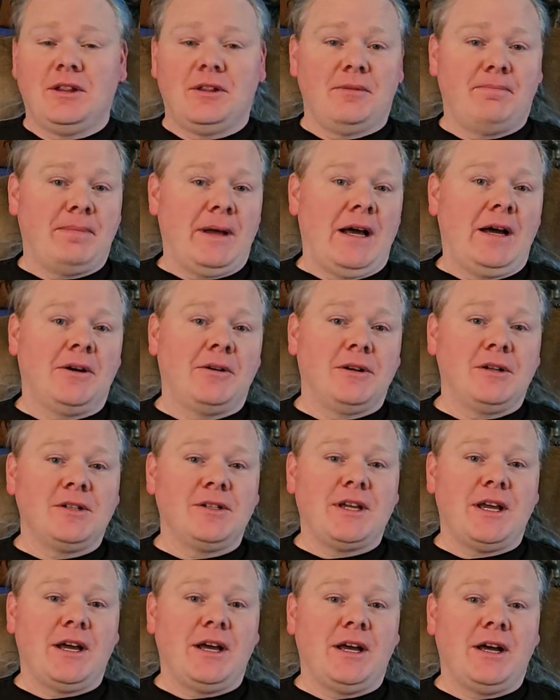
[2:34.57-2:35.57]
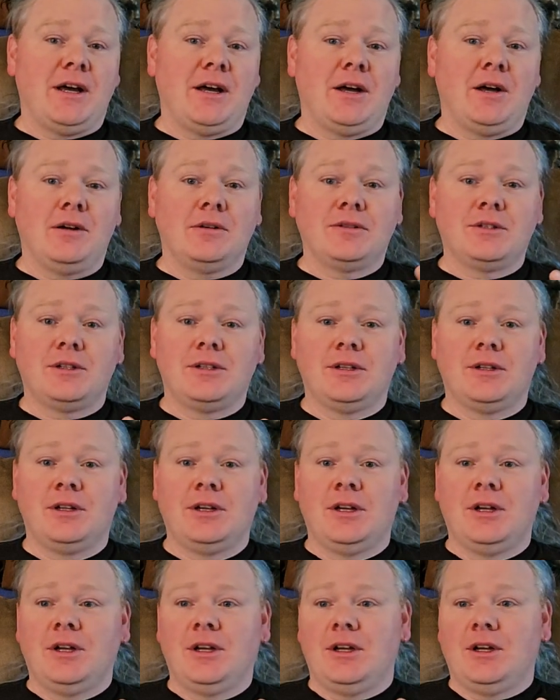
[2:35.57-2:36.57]
the power's out,
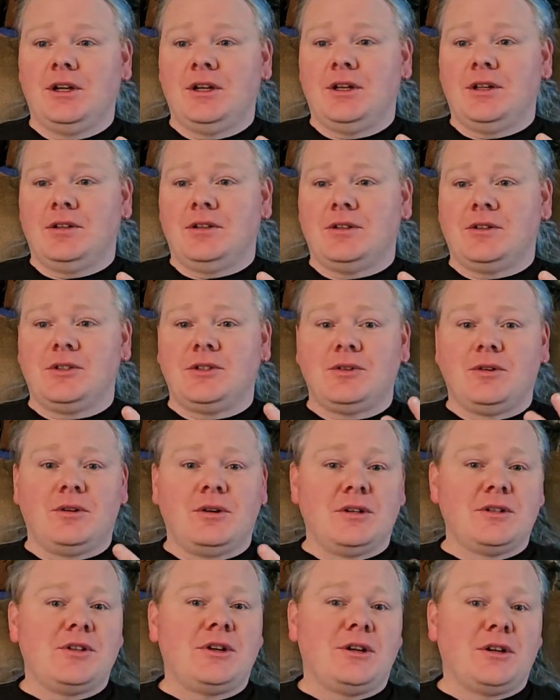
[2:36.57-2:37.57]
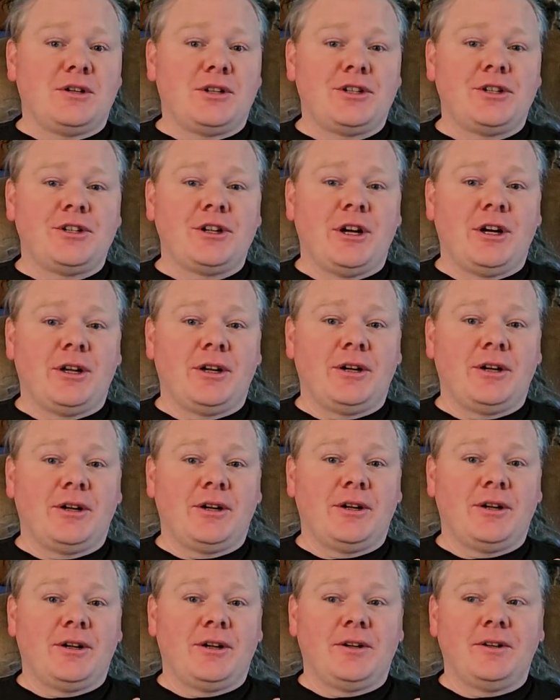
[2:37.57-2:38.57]
the stores are
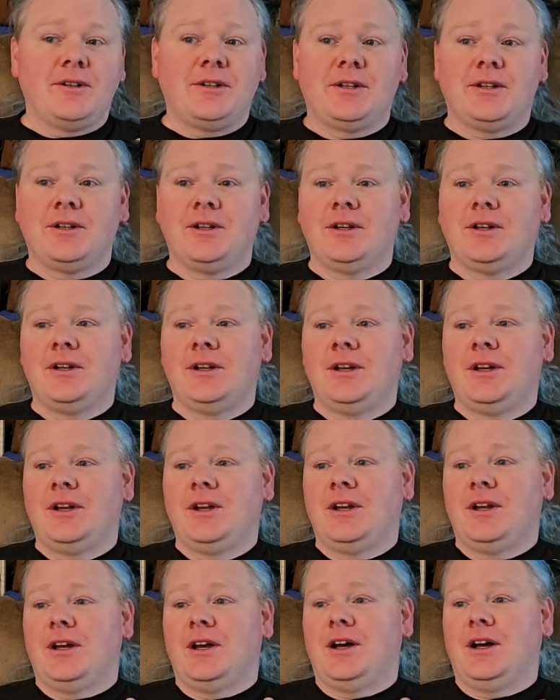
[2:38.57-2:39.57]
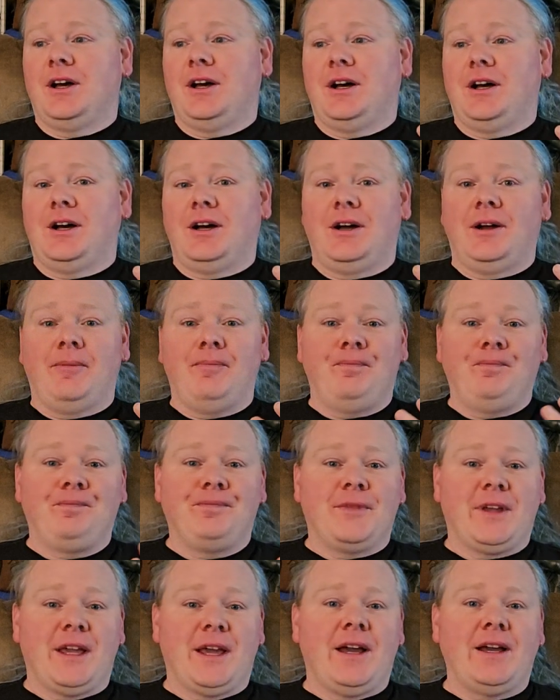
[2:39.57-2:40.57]
shuttered,
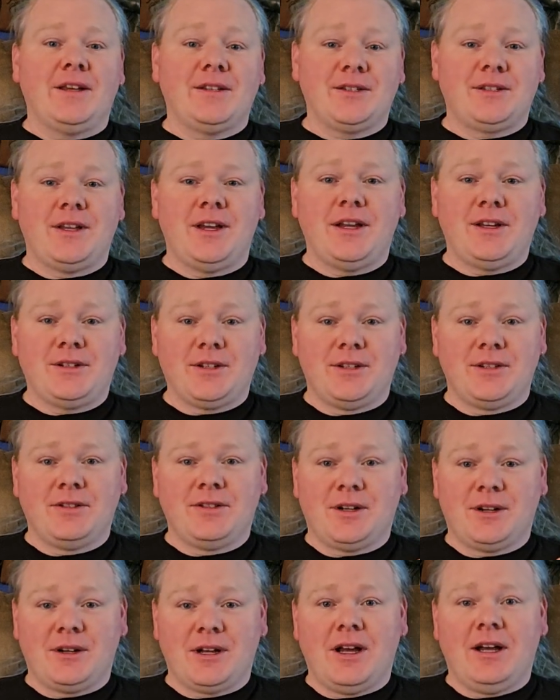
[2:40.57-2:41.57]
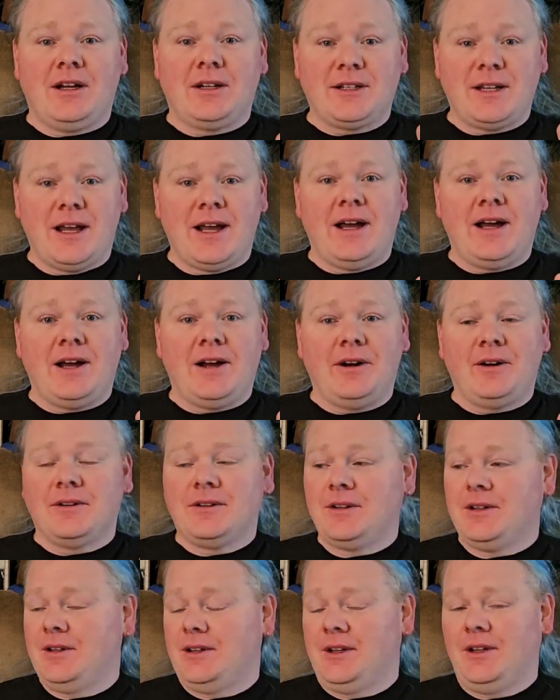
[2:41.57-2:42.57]
gas stations are knocked
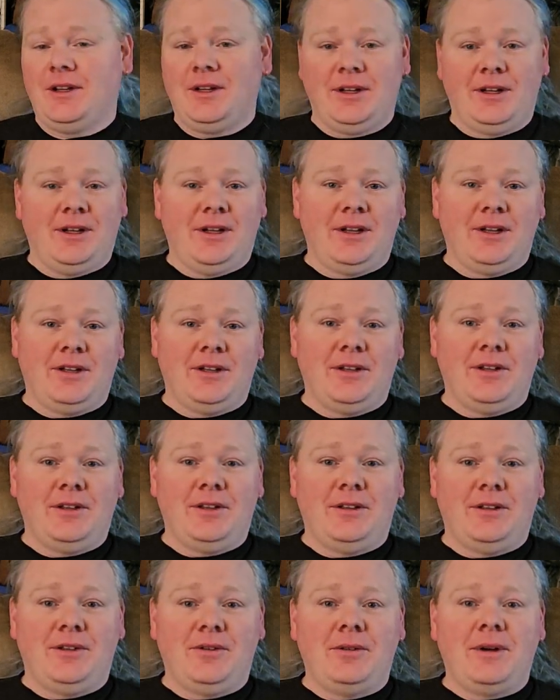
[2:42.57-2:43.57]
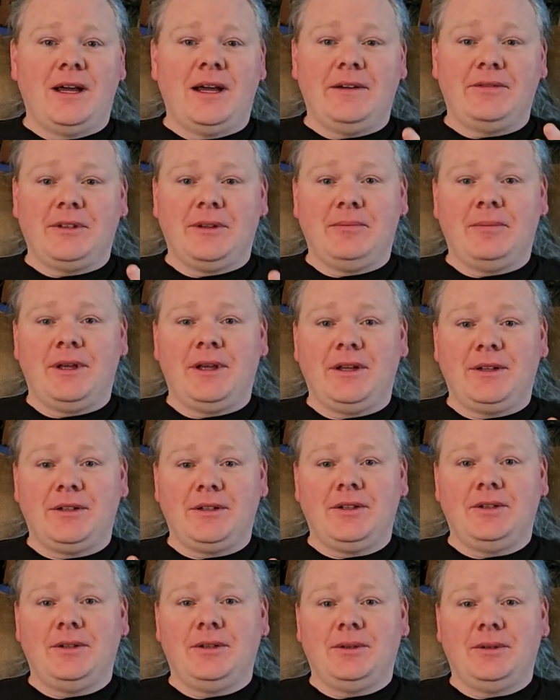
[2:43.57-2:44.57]
out. You have to make
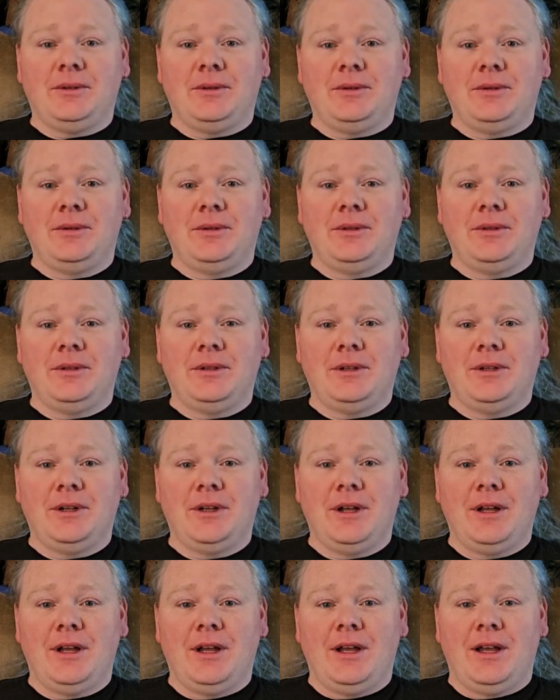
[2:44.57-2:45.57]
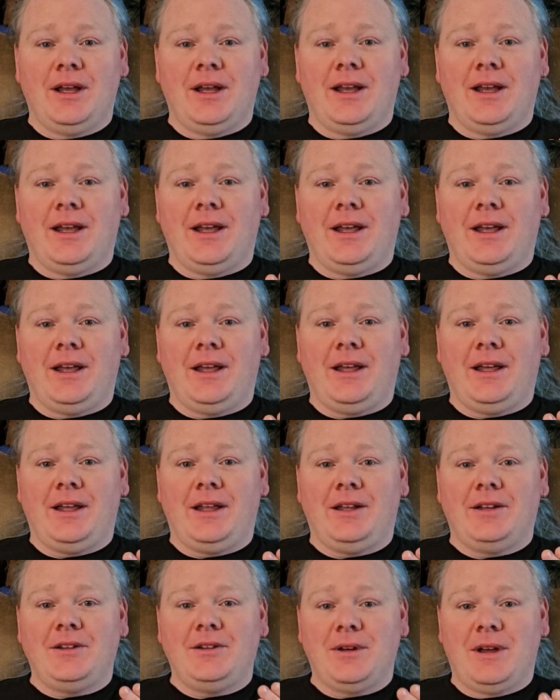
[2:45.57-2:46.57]
do,
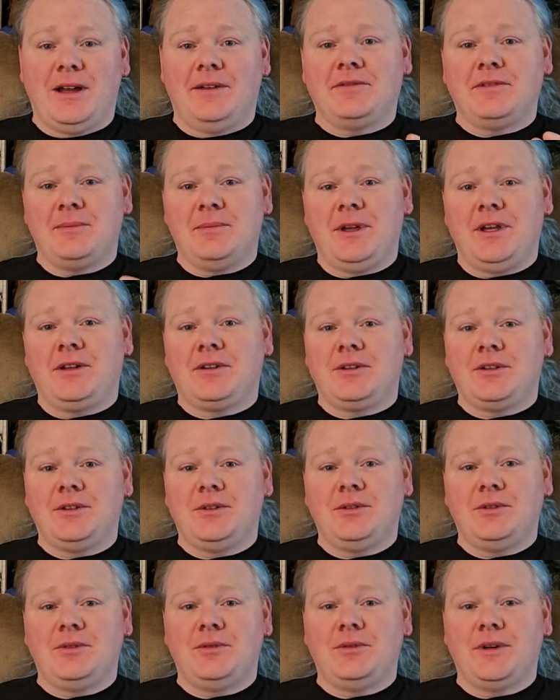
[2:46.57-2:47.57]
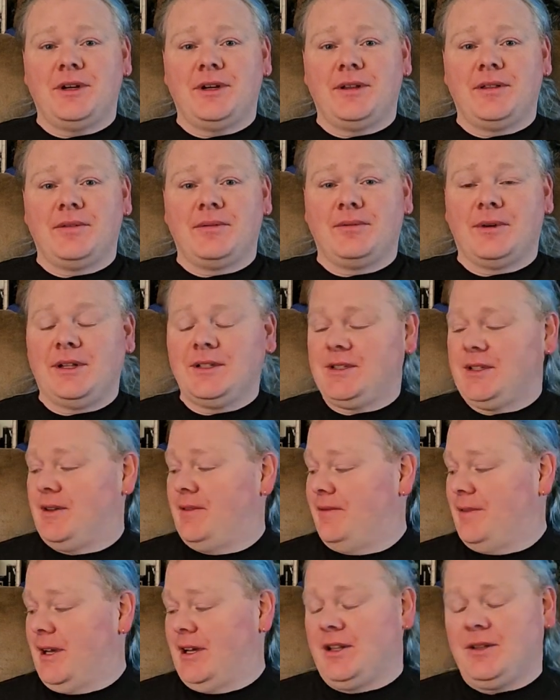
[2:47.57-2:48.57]
and you have to make do with what's
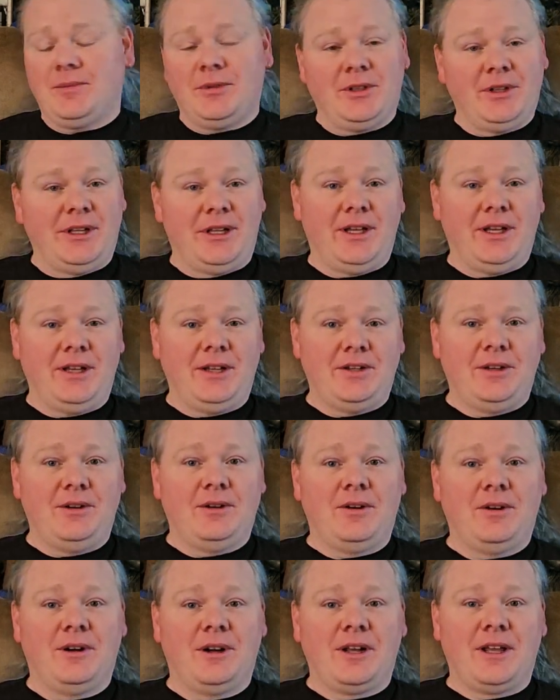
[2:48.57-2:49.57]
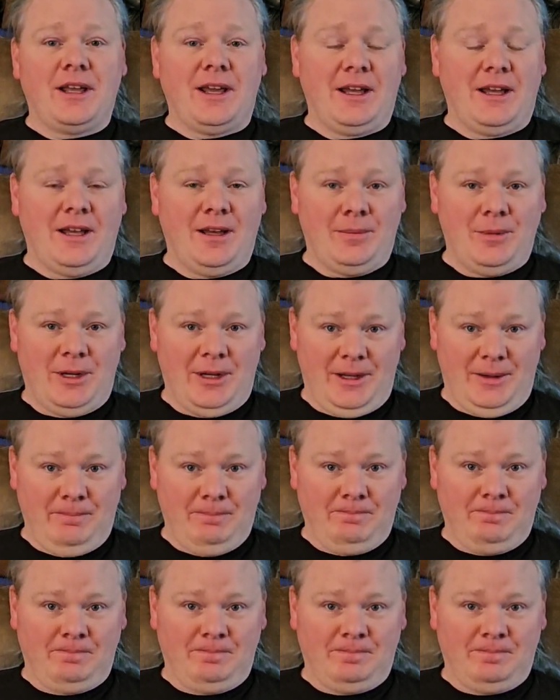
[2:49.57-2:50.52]
available in your cabinet.